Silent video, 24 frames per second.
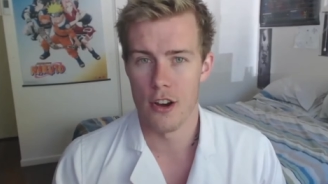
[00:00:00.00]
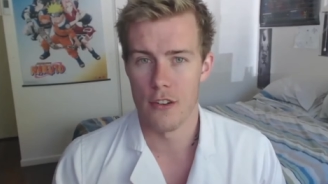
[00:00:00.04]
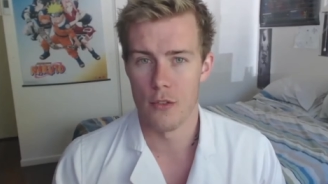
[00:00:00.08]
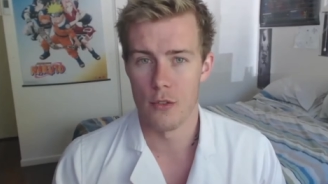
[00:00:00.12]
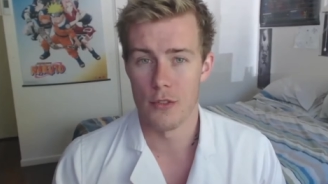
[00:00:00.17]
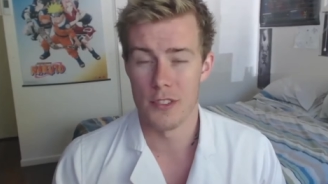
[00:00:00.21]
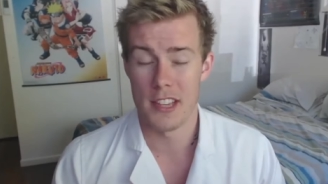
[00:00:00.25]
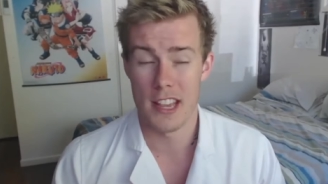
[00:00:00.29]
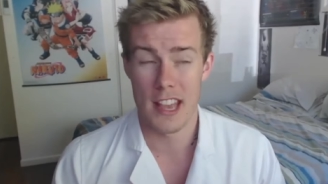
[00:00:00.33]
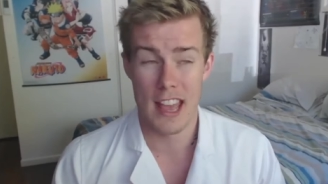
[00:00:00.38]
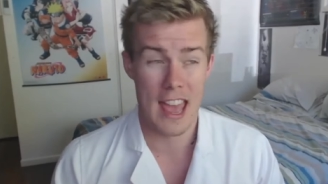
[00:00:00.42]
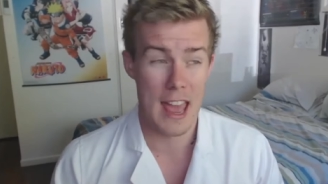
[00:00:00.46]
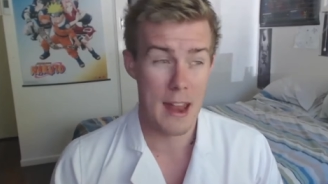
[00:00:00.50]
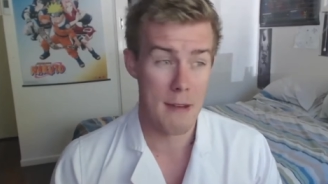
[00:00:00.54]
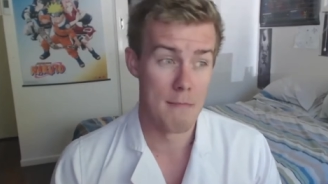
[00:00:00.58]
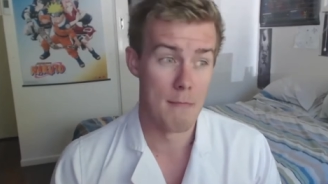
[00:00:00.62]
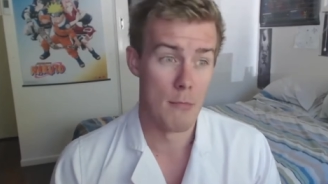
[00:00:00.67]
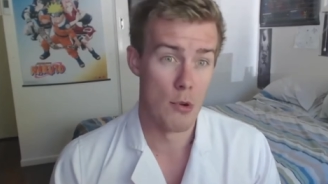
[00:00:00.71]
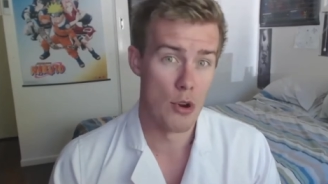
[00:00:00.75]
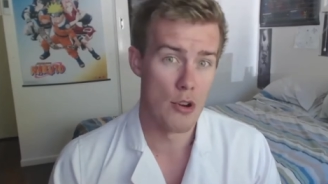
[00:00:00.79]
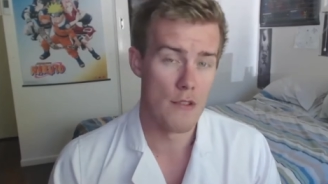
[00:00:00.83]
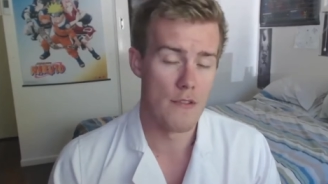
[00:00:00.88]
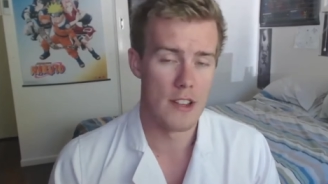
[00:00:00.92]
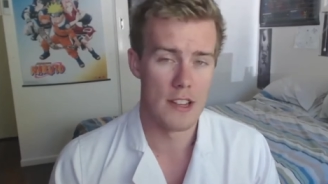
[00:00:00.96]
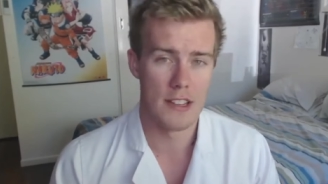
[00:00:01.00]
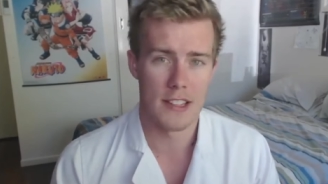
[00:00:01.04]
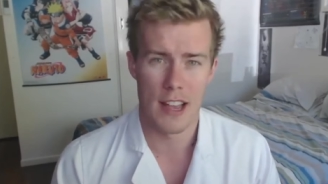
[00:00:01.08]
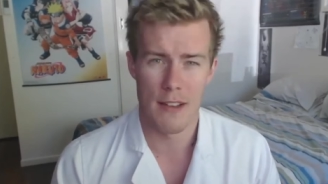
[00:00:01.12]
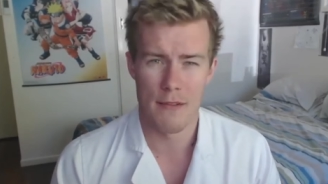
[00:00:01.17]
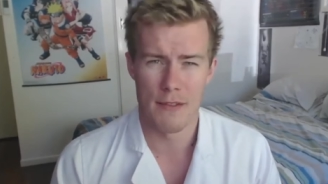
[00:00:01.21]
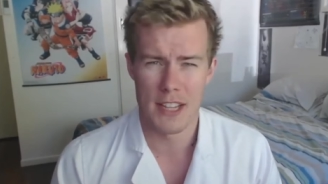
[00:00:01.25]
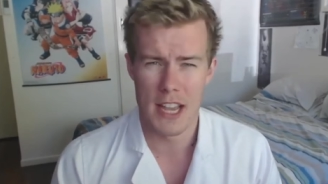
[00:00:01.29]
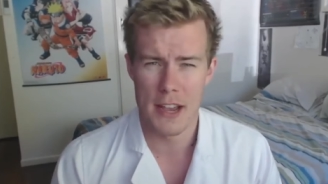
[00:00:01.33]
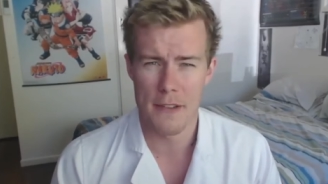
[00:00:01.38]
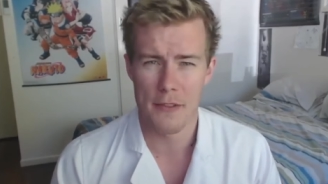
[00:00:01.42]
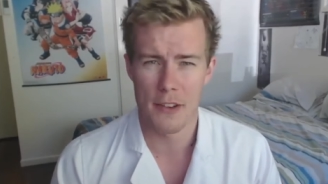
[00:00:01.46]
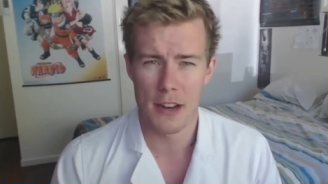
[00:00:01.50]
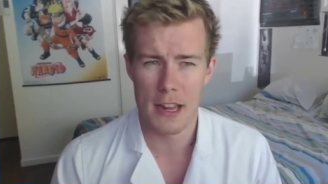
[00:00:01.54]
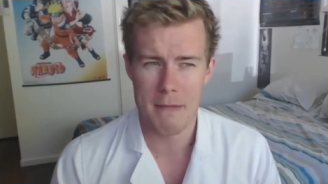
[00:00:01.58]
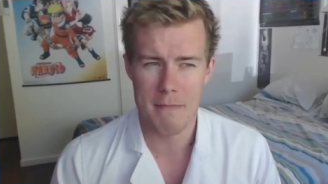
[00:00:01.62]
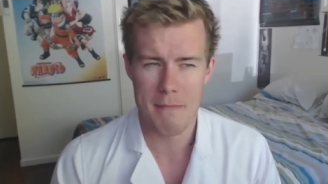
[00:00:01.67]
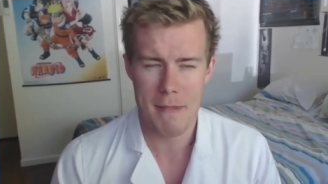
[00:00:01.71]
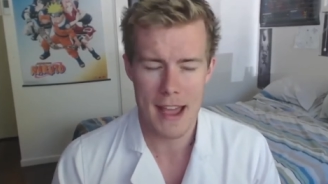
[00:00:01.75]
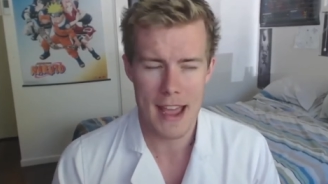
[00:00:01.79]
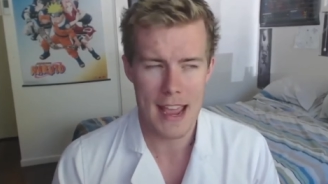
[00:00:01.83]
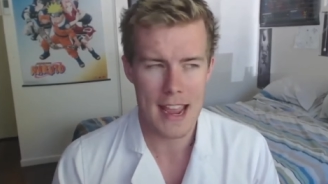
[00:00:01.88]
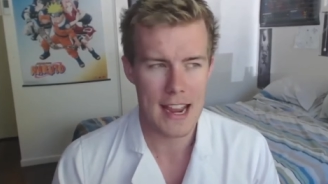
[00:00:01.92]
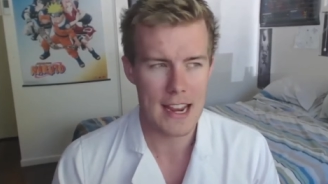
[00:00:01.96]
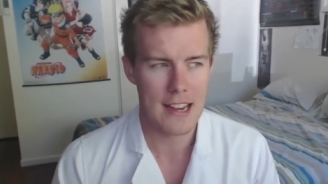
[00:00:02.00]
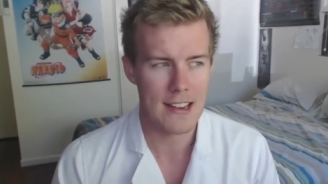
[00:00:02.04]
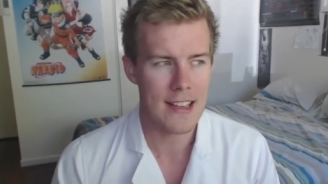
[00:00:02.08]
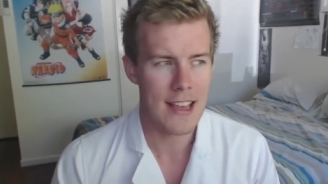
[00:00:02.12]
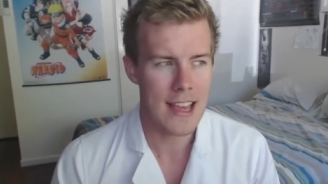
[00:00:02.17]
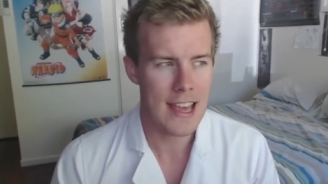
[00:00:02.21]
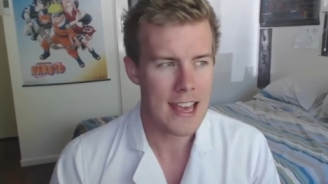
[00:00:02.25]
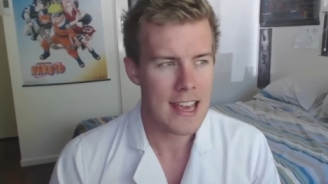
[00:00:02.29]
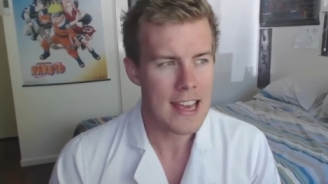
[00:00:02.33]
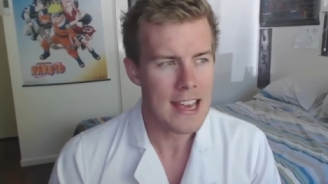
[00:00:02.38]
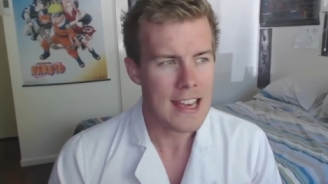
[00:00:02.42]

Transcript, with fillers: novels and movies have definitely made